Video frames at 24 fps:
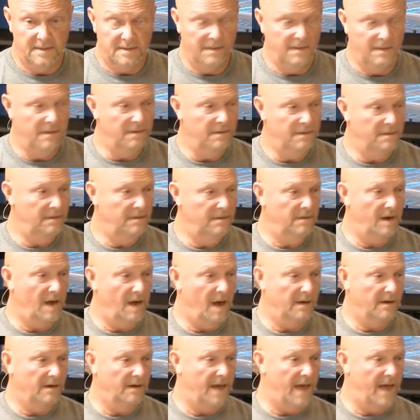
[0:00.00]
you're, you're
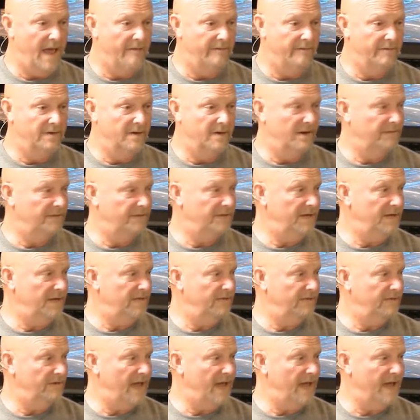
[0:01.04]
not going to have enough to
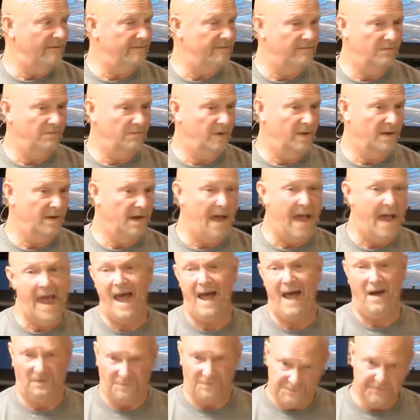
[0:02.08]
even have rent a
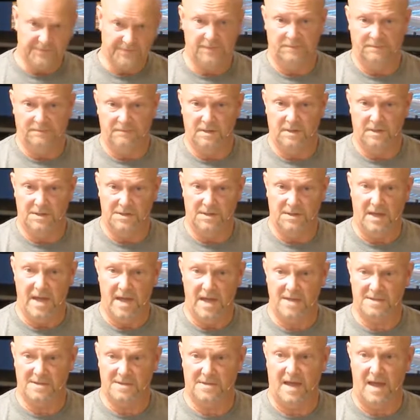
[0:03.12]
house, much
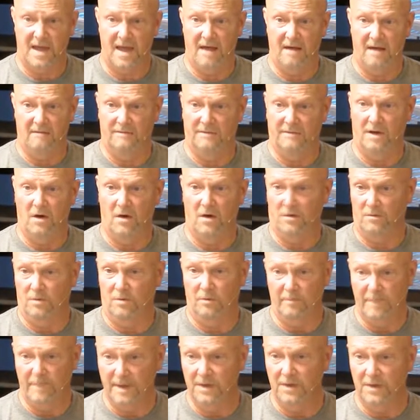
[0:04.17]
less have
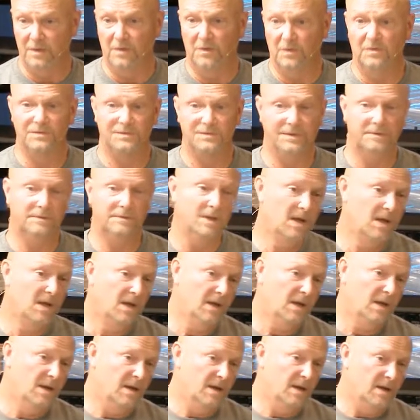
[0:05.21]
automobiles and,
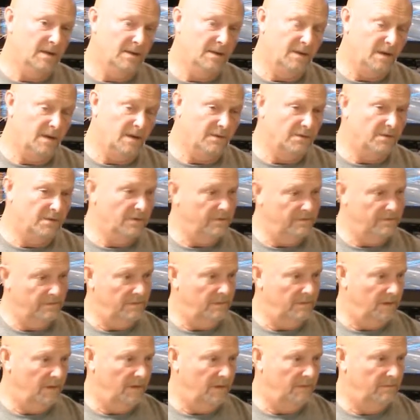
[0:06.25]
and other
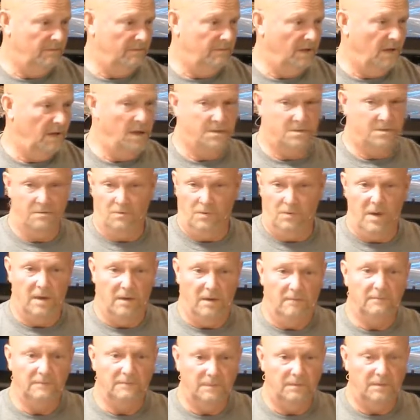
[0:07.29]
uh, lug.
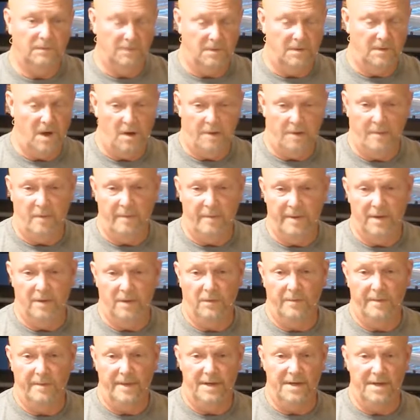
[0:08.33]
Well, an automobile
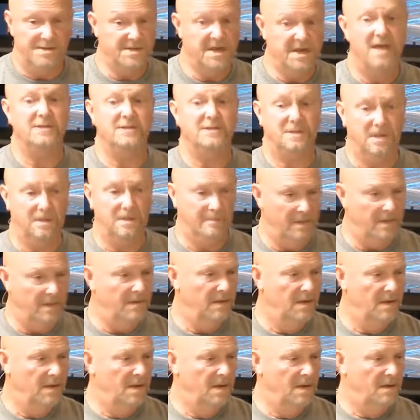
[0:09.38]
would be a necessity, but
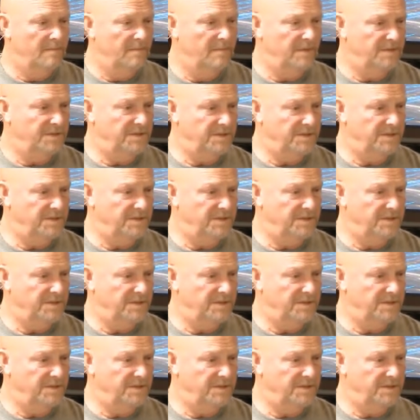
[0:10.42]
but